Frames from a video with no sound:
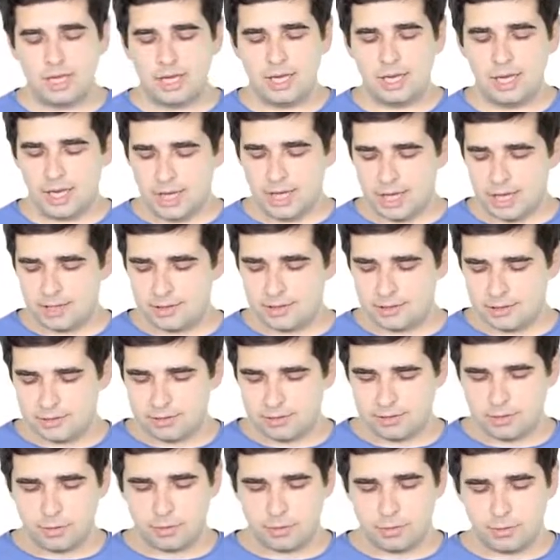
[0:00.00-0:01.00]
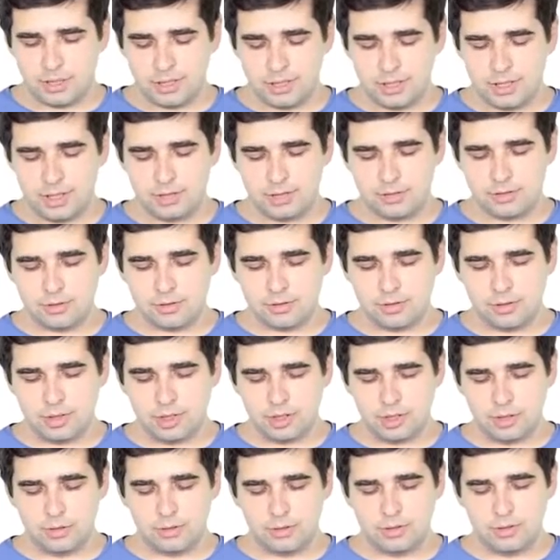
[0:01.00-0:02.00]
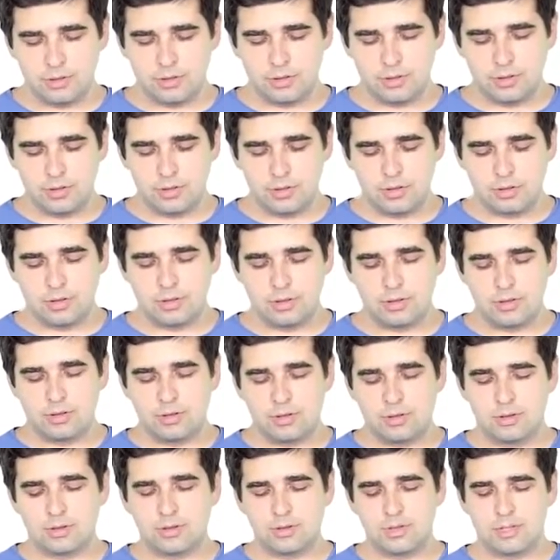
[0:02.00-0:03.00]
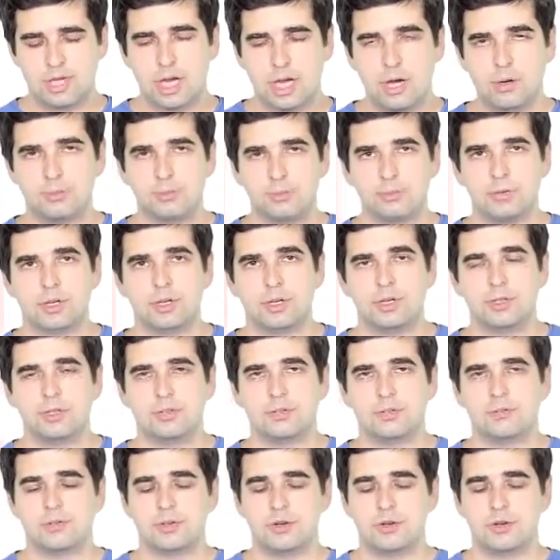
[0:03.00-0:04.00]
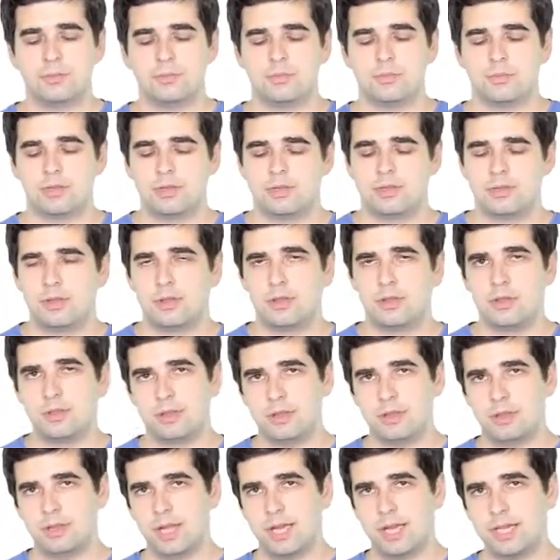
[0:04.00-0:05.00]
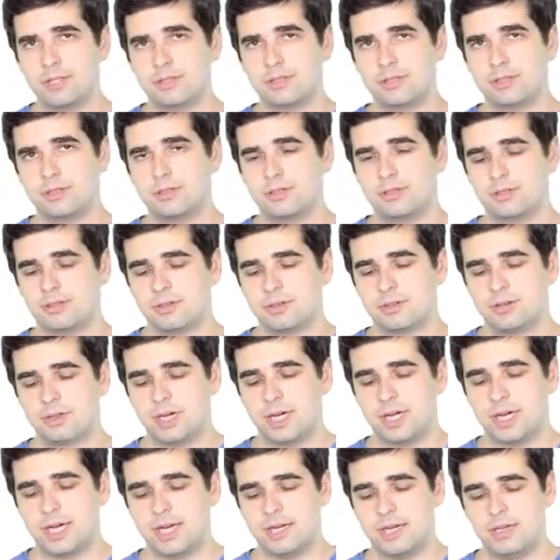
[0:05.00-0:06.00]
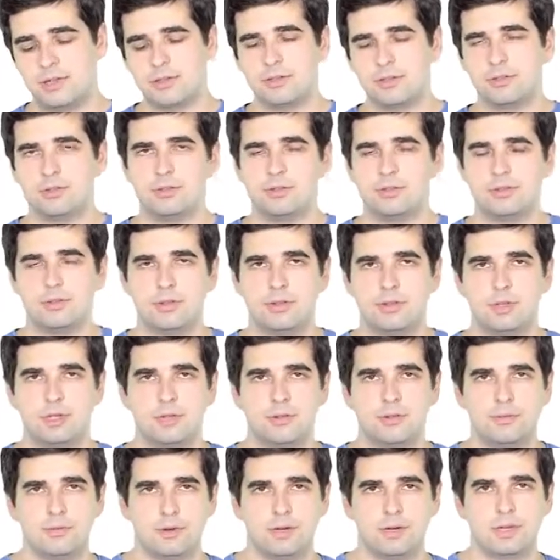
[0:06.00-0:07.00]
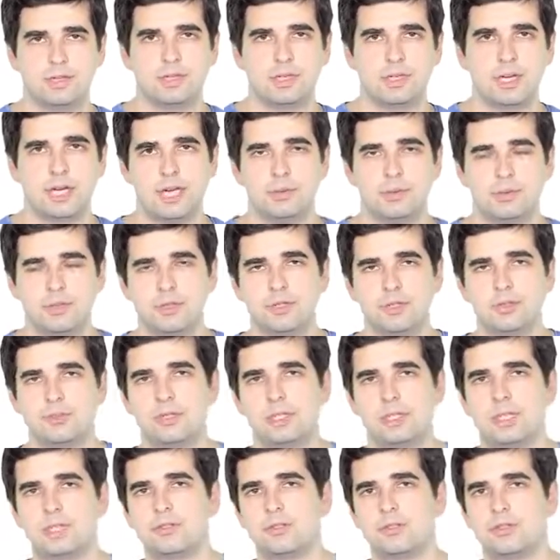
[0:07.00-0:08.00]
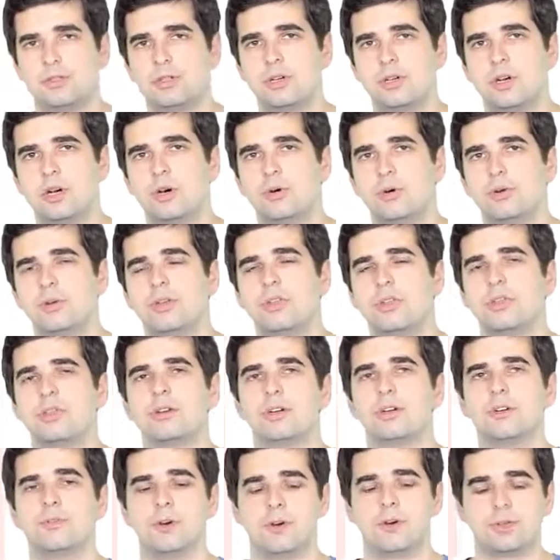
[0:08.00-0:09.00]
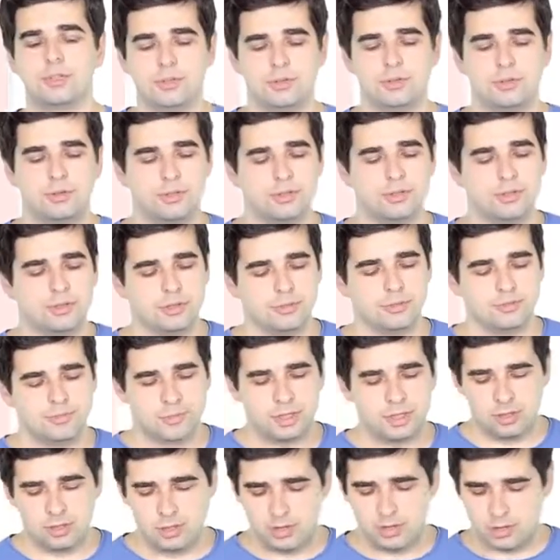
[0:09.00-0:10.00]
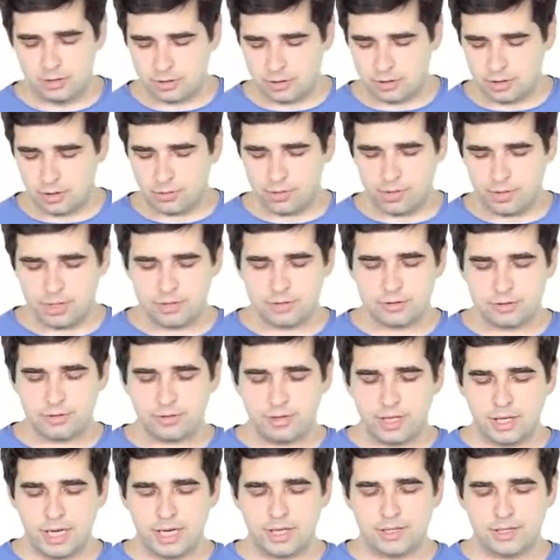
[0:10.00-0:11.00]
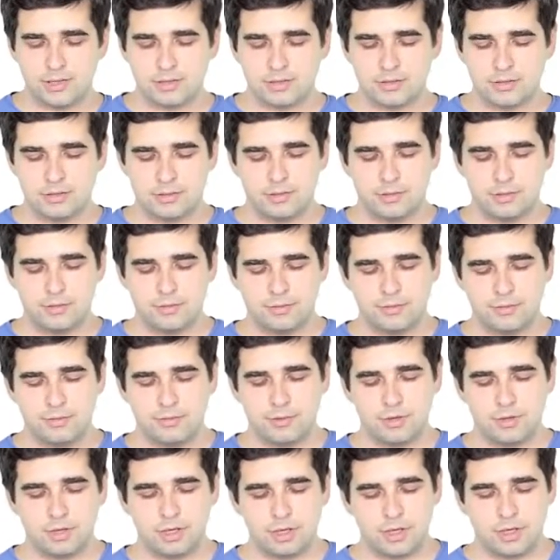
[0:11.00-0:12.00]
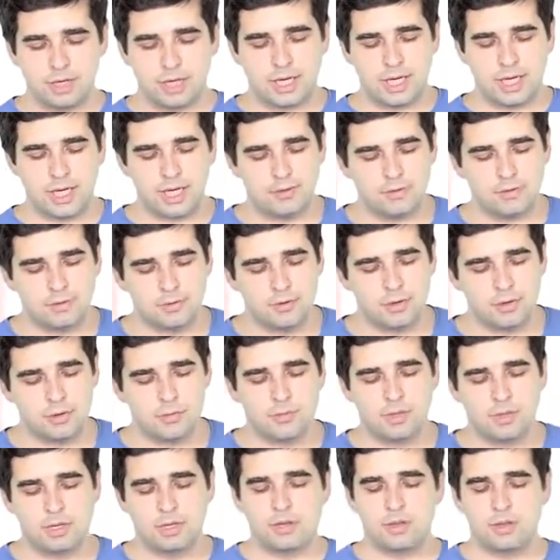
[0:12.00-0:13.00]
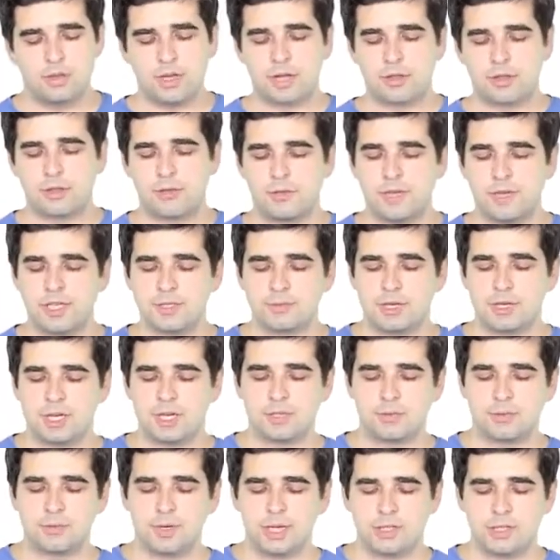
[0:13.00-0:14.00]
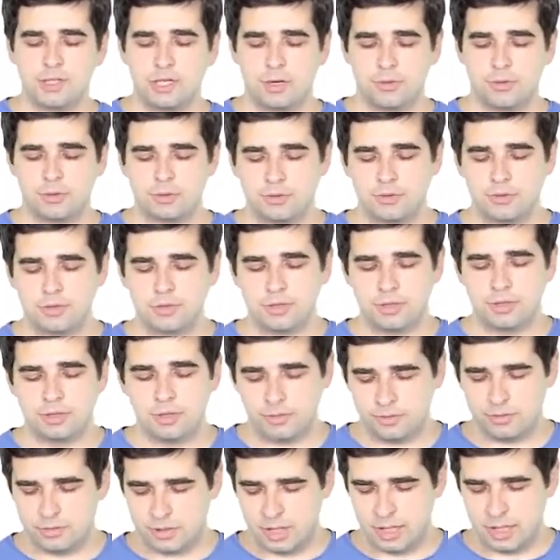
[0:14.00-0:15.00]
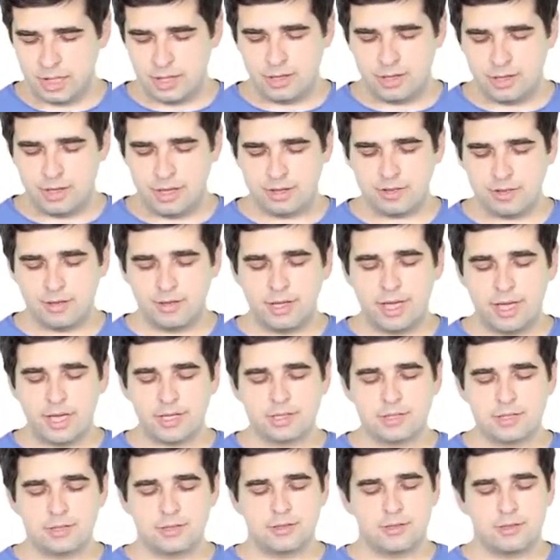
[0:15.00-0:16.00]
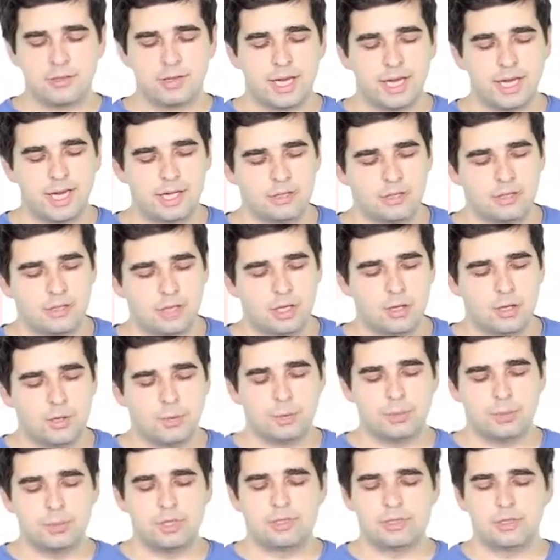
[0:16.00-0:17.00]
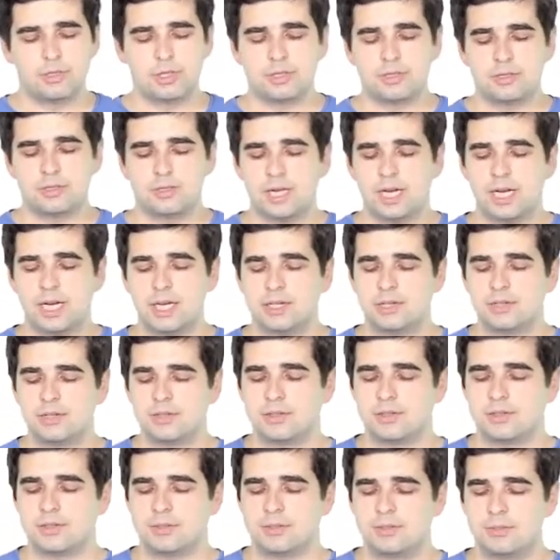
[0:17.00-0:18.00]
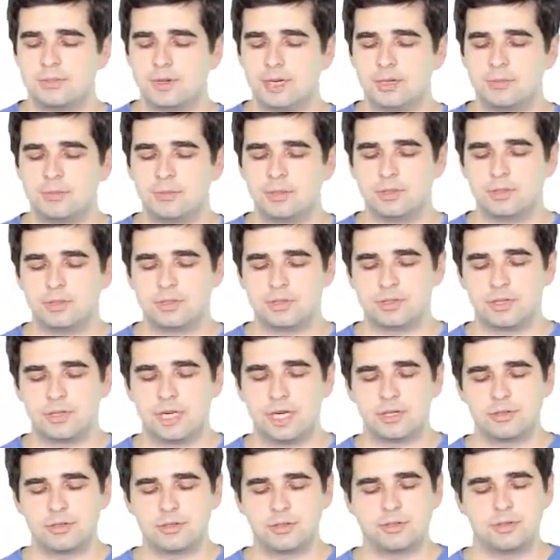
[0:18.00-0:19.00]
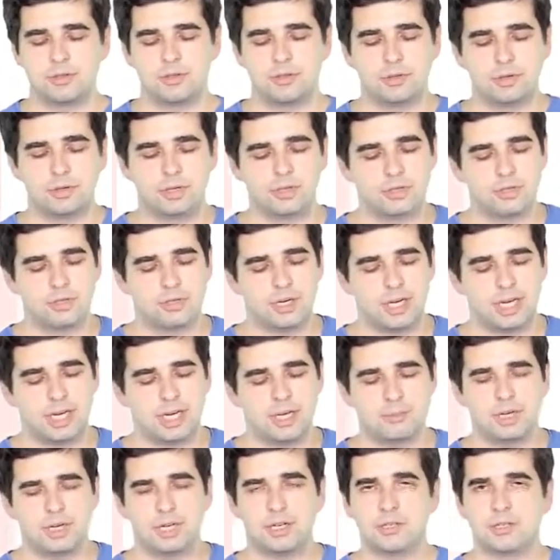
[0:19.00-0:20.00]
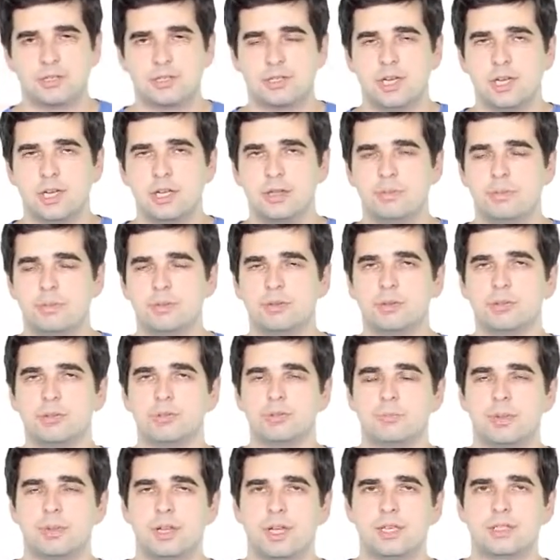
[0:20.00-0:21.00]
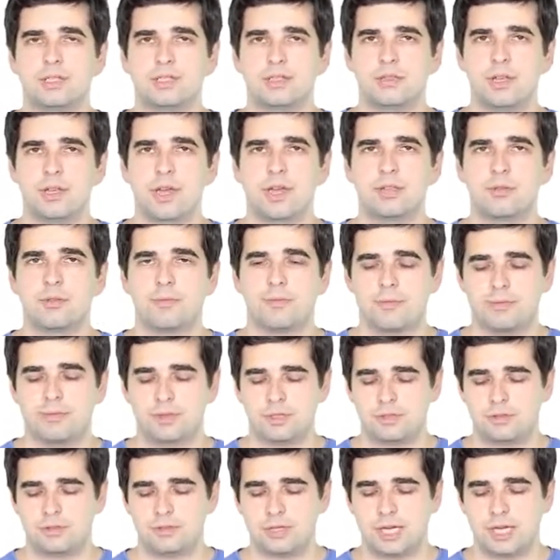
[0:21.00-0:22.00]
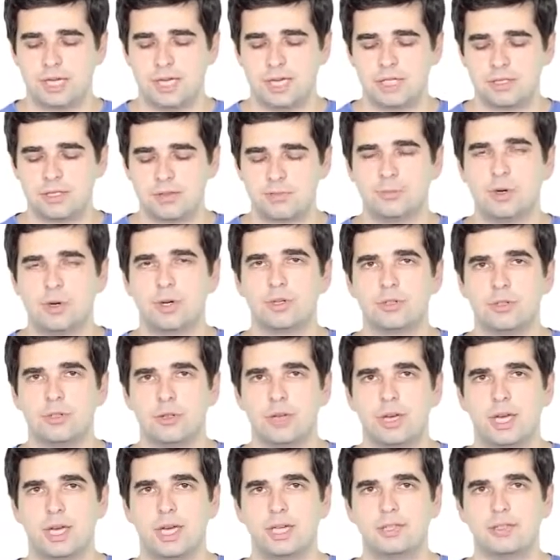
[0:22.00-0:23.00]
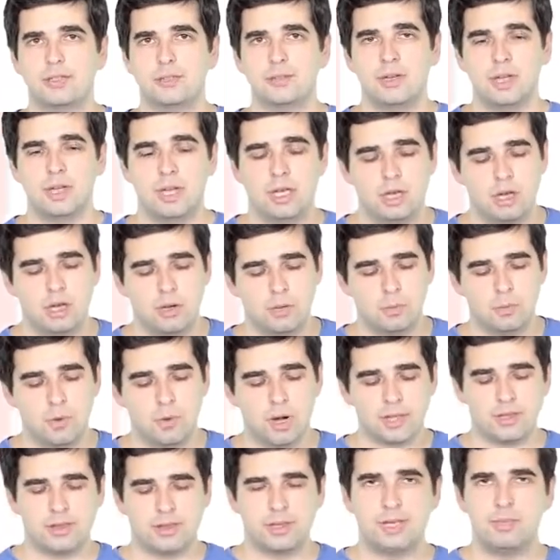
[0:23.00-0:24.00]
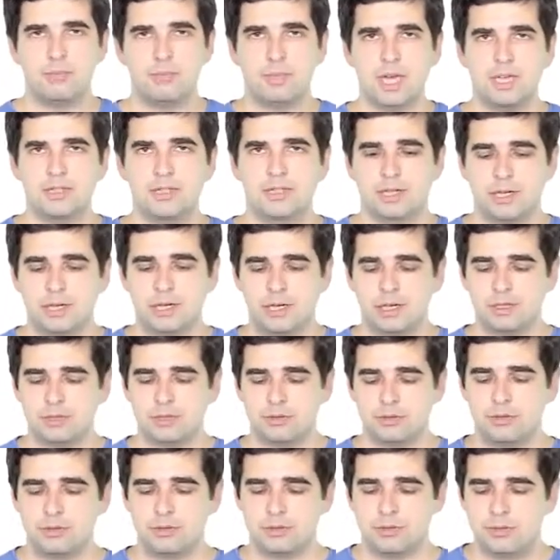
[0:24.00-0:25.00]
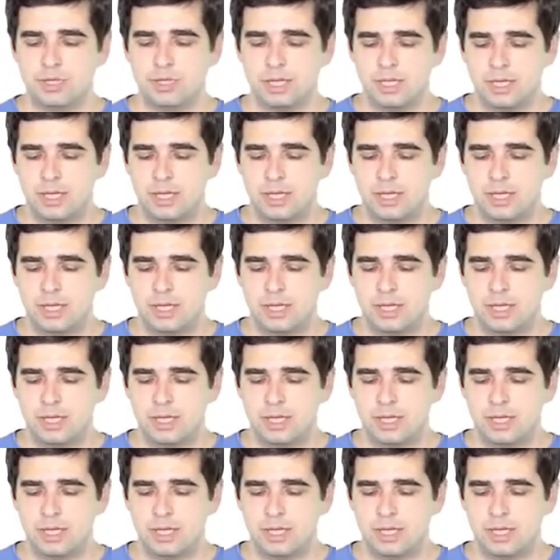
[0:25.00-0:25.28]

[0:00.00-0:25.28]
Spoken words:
And we need to go downwards from the last I to the first I, because we need to go in the reversed order. So these two lines, for I from length of S minus 1 down to 0, and the next line which assigns variable start to order I minus L plus length of string S modulo S, what they basically do